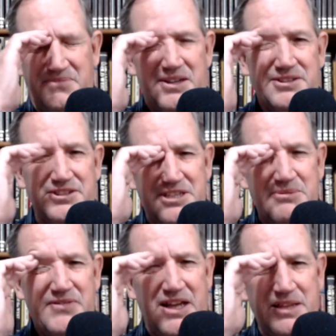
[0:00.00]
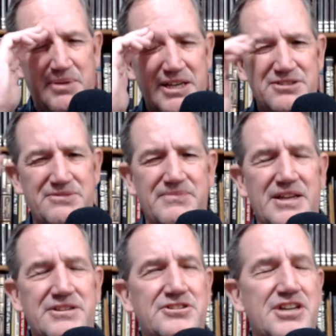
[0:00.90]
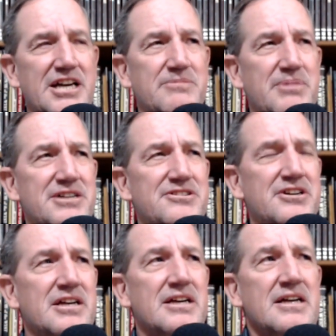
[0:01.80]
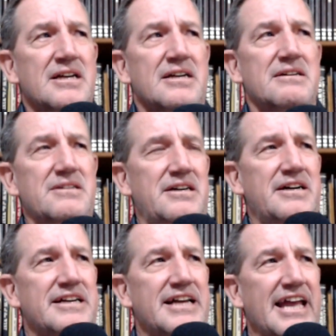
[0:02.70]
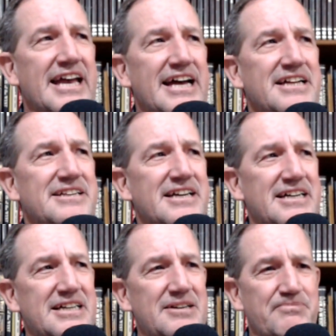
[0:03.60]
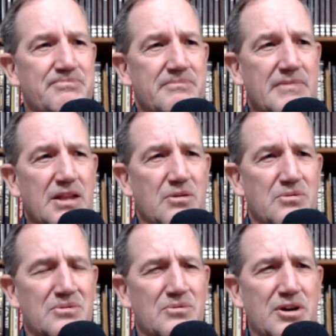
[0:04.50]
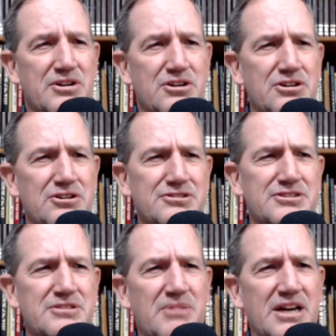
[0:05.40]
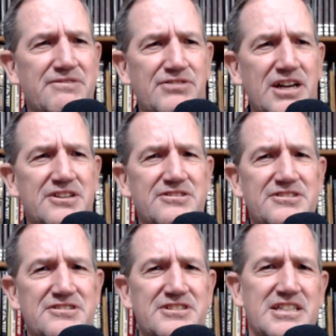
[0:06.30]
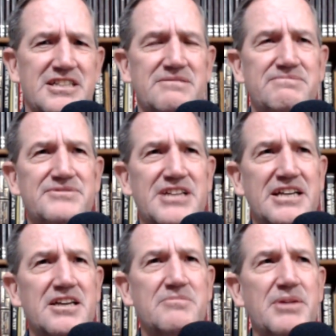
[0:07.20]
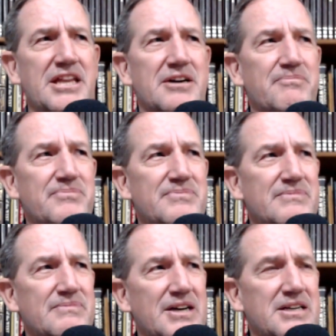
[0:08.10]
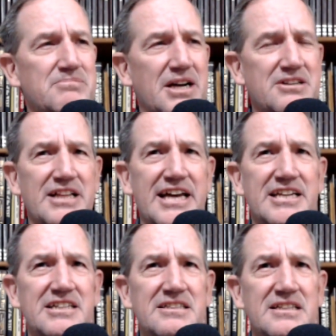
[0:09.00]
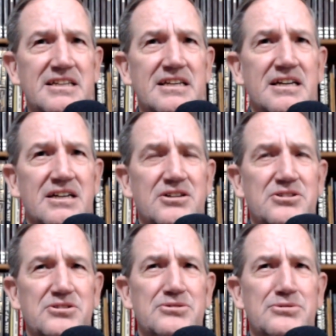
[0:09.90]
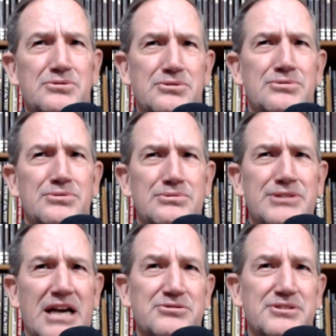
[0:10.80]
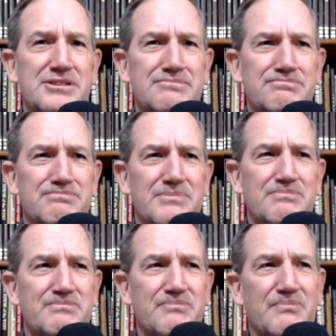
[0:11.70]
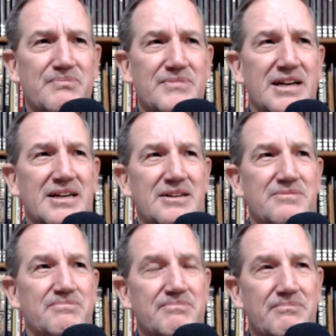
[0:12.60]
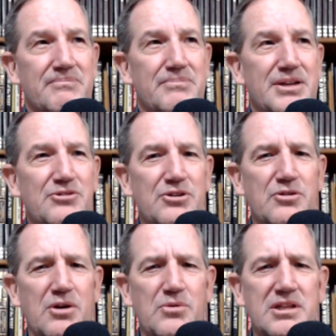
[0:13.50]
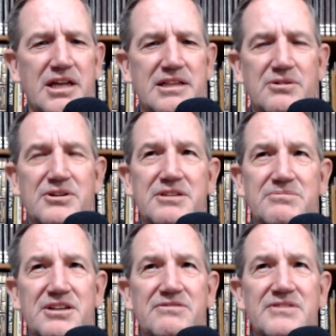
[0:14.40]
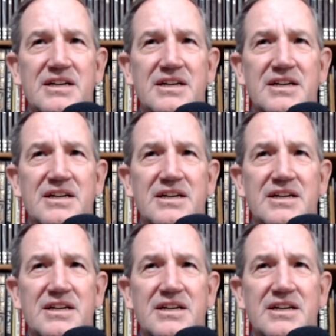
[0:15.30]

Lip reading: the Simi Valley page and the Cheyenne page. And one of hers and my friends is a psychic medium, Michael Hanna, who's actually been doing quite well lately with himself.